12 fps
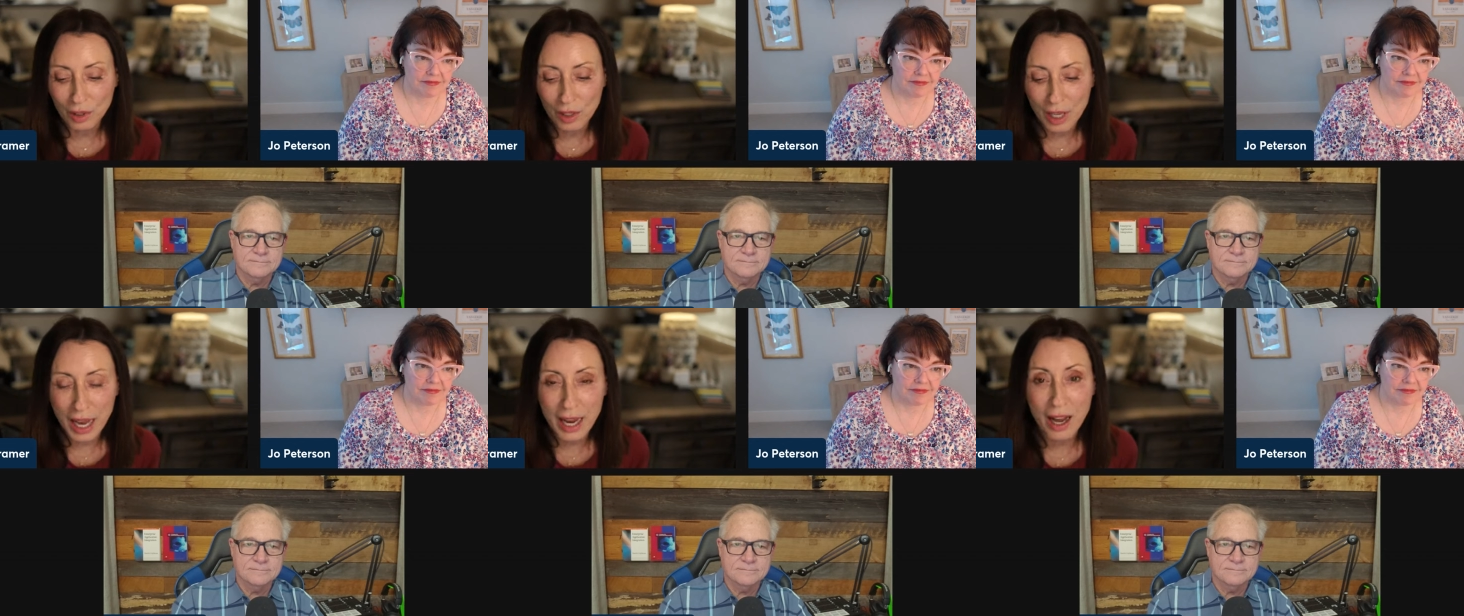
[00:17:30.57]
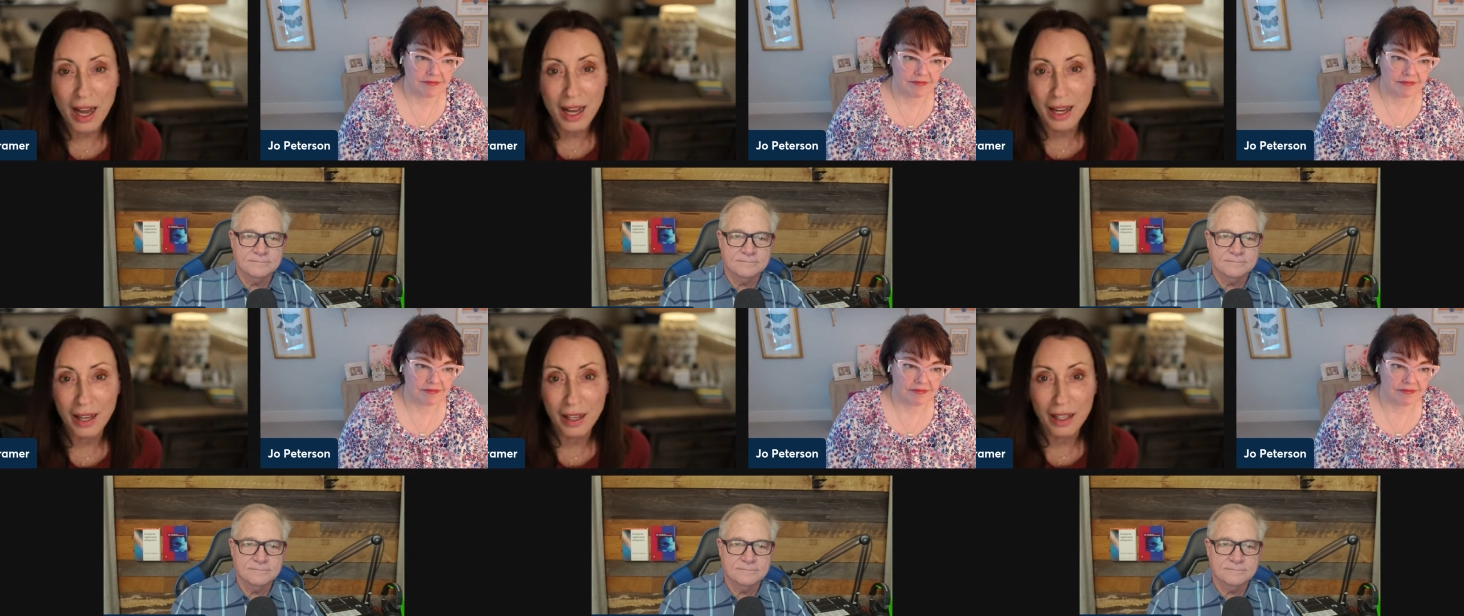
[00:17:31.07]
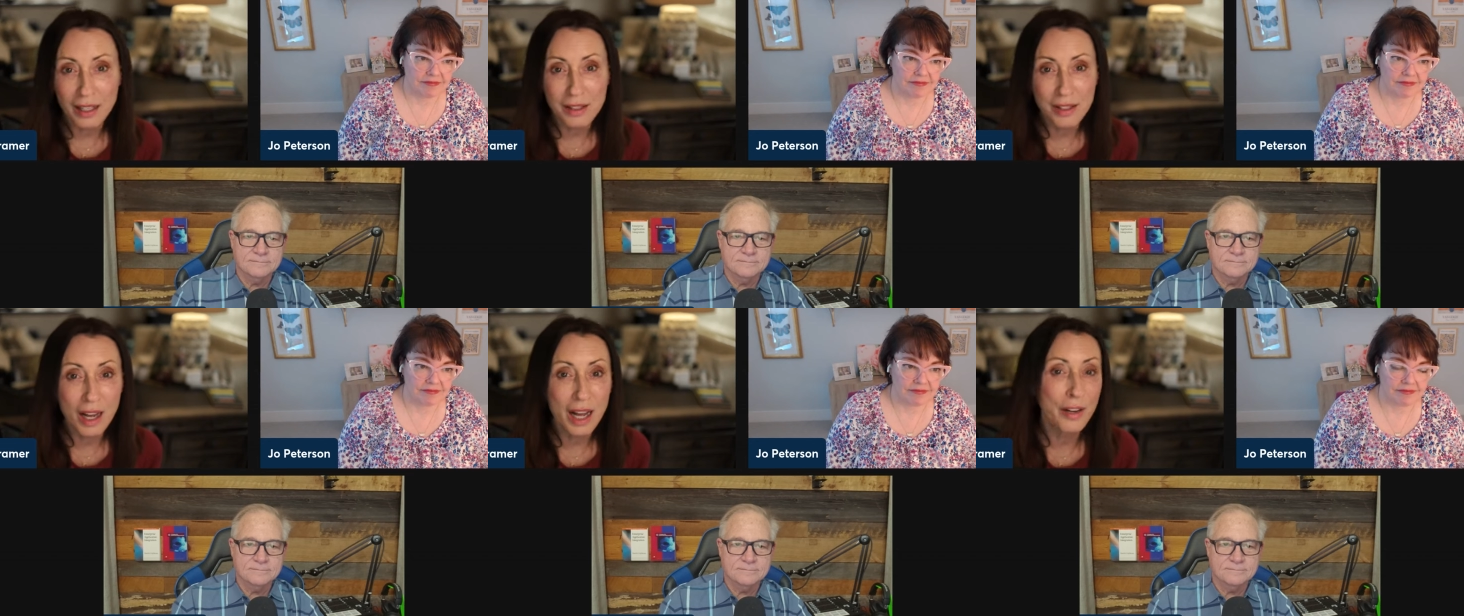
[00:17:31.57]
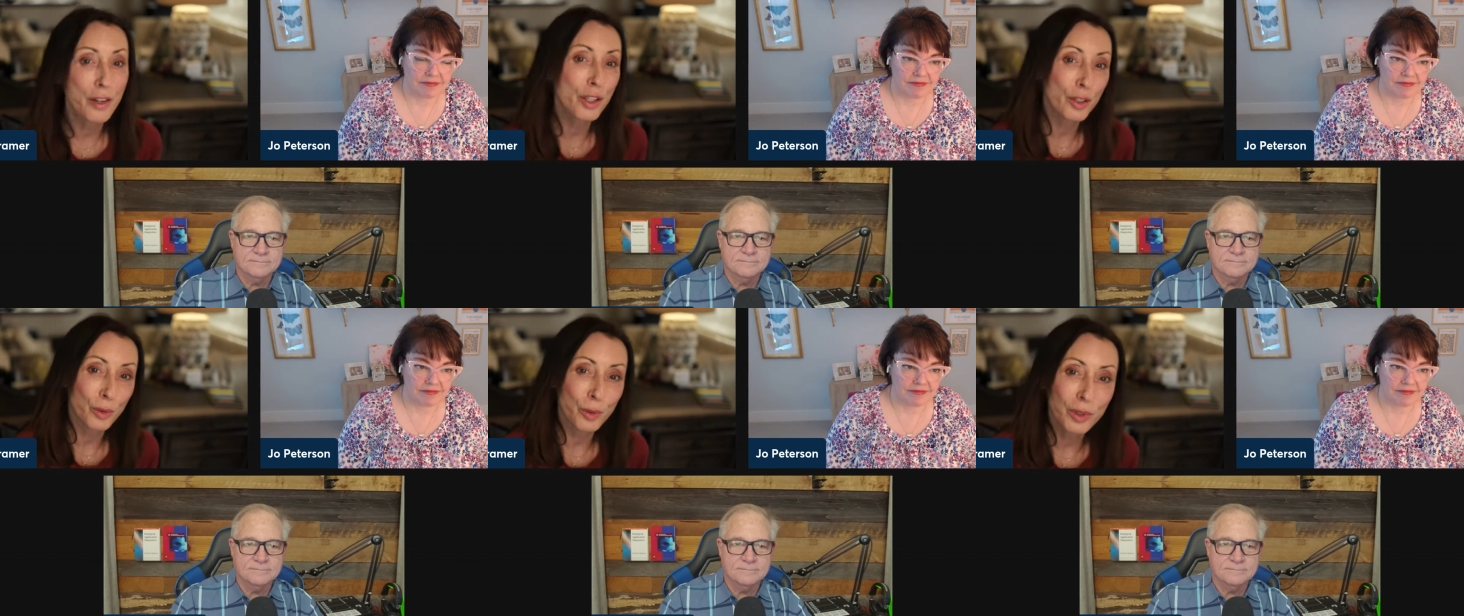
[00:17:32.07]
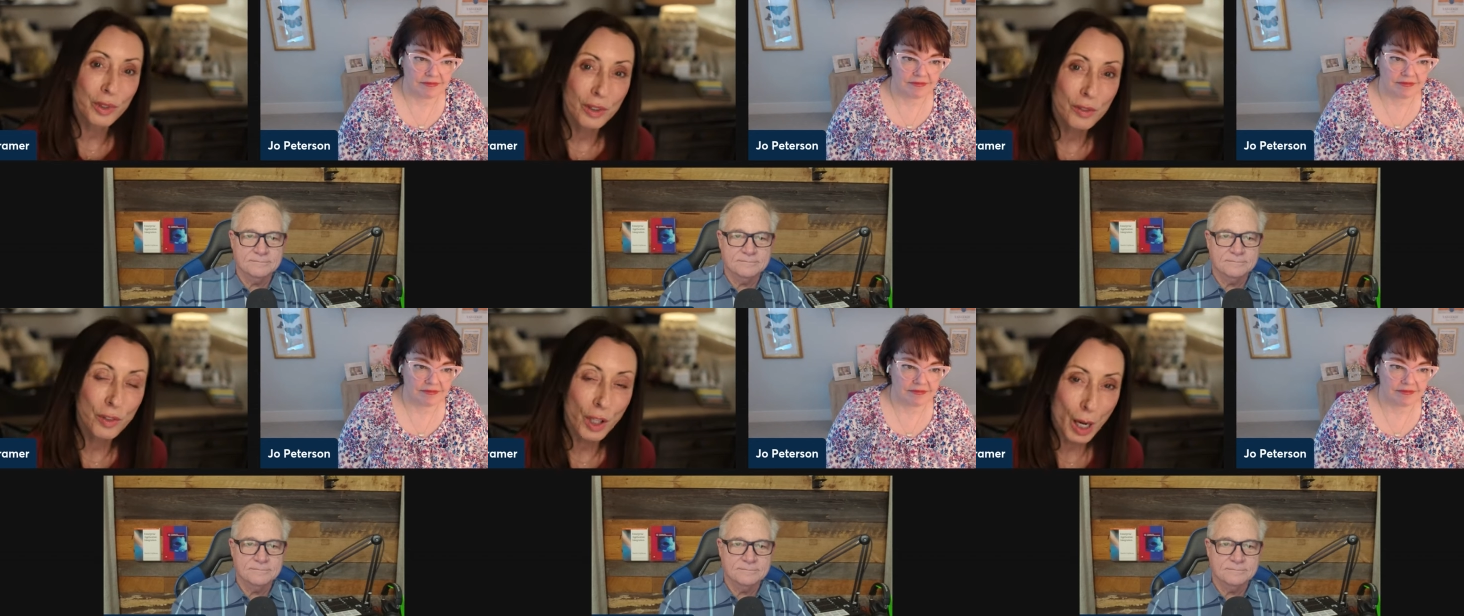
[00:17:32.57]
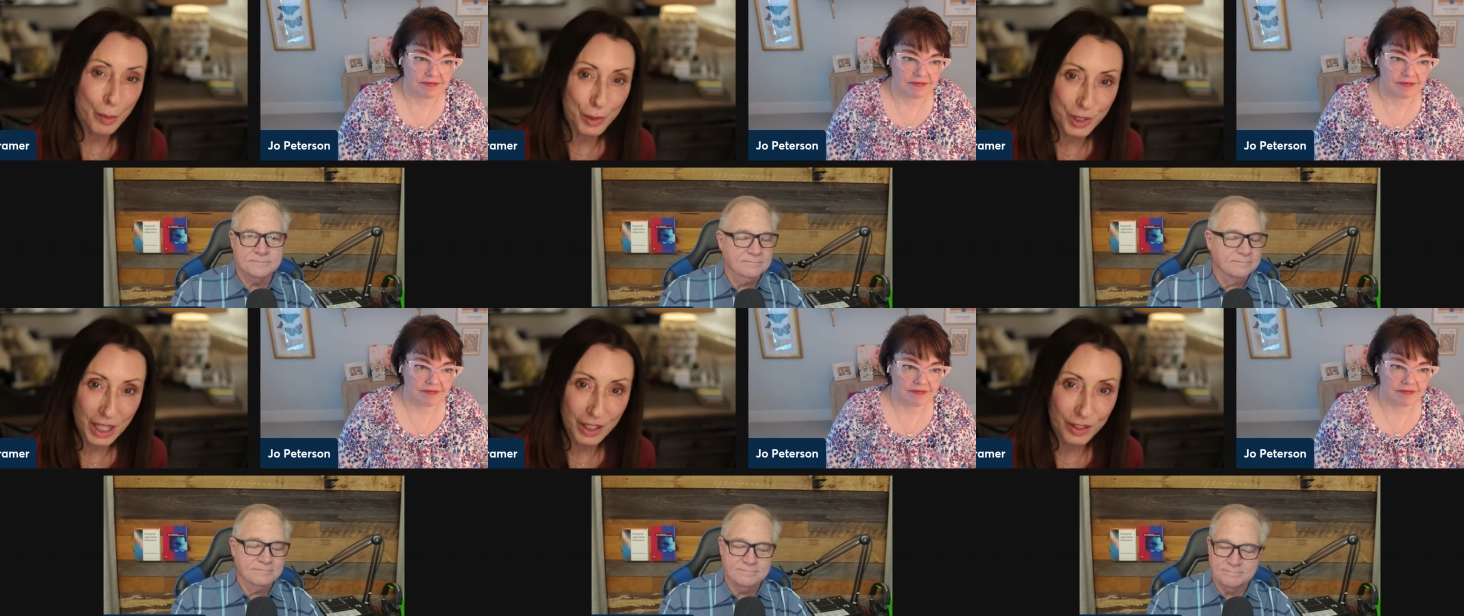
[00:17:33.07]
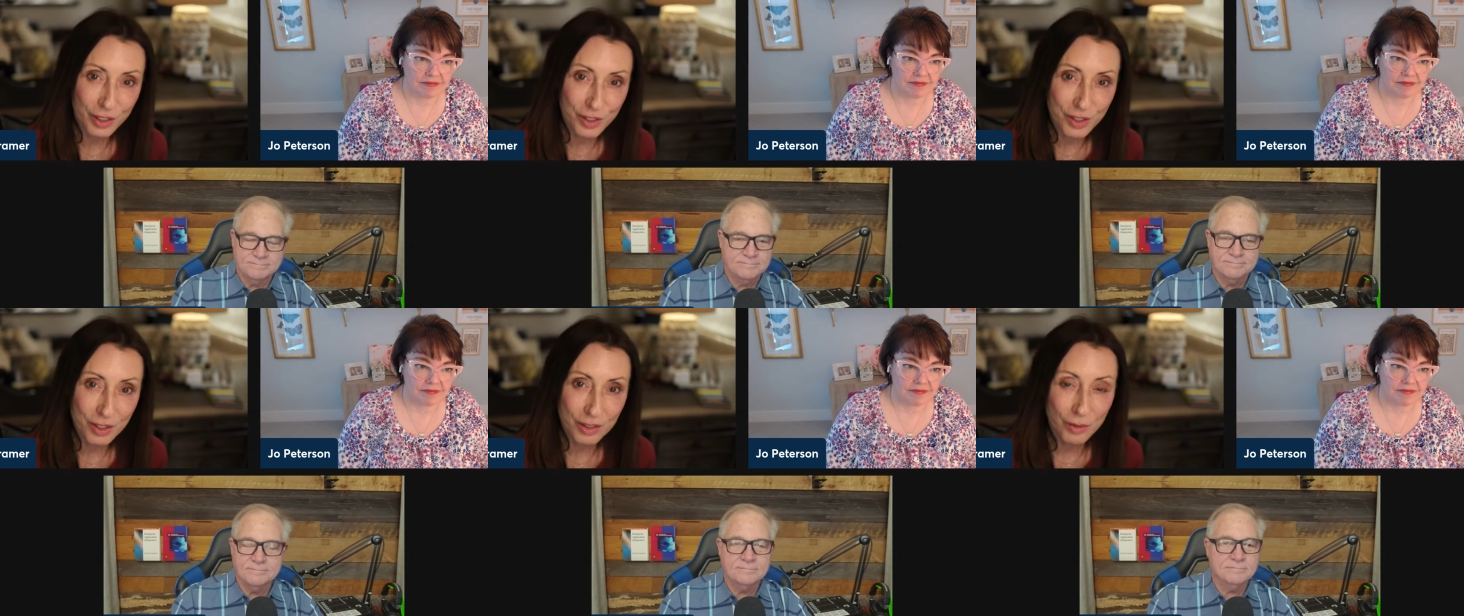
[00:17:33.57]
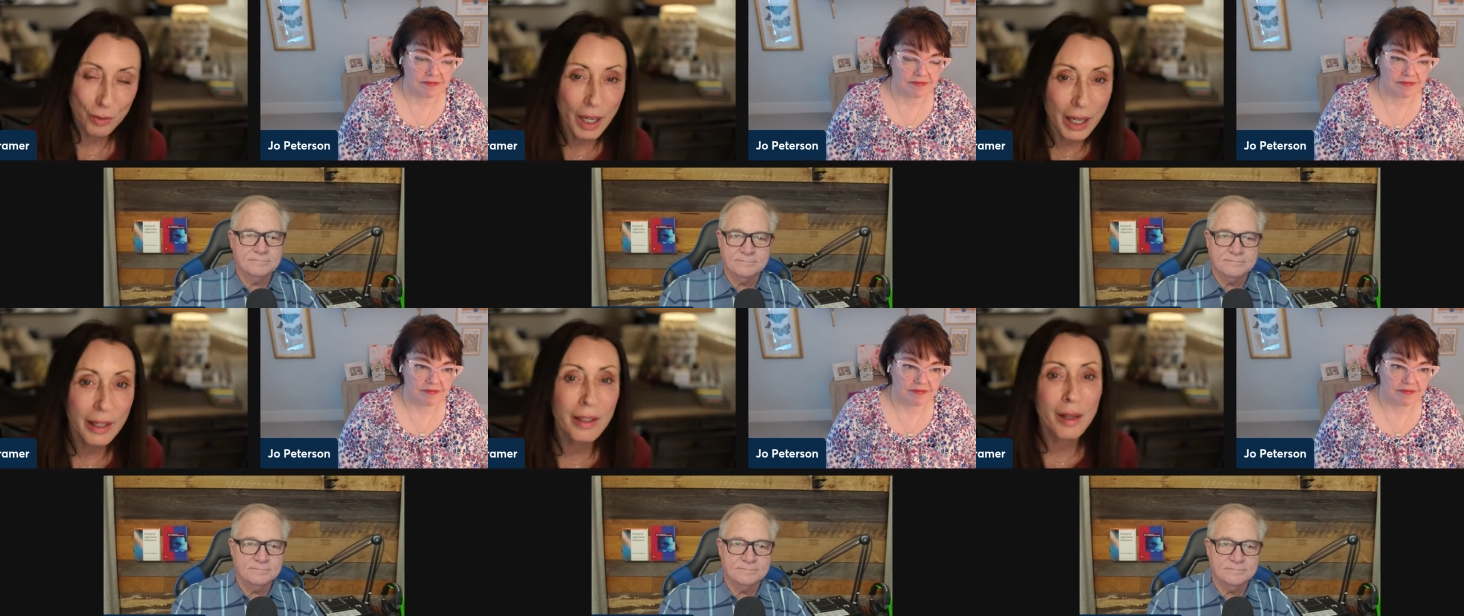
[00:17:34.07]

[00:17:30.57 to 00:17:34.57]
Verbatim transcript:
Speaker 1: AI is not new for hyperscalers right?